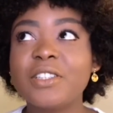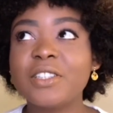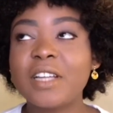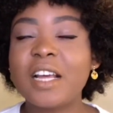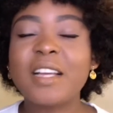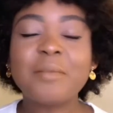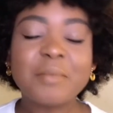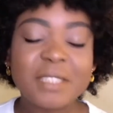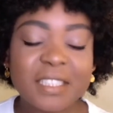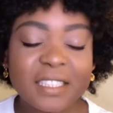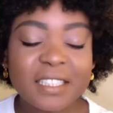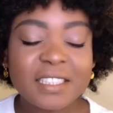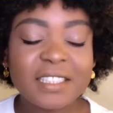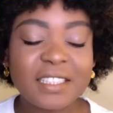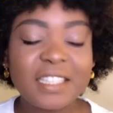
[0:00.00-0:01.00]
I'm
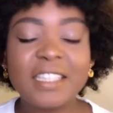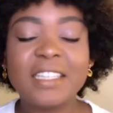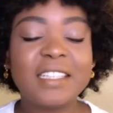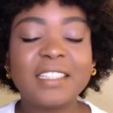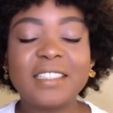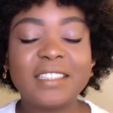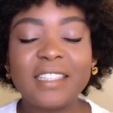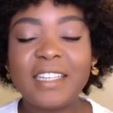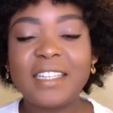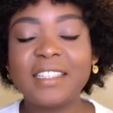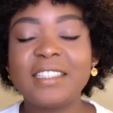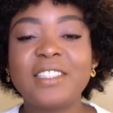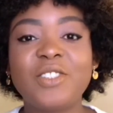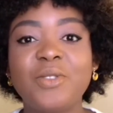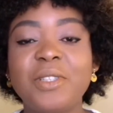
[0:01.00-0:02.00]
still thinking uh, like
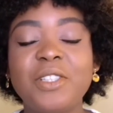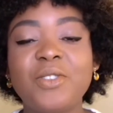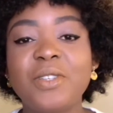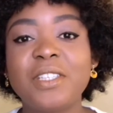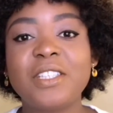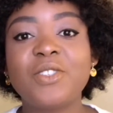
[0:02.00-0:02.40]
it's 2020.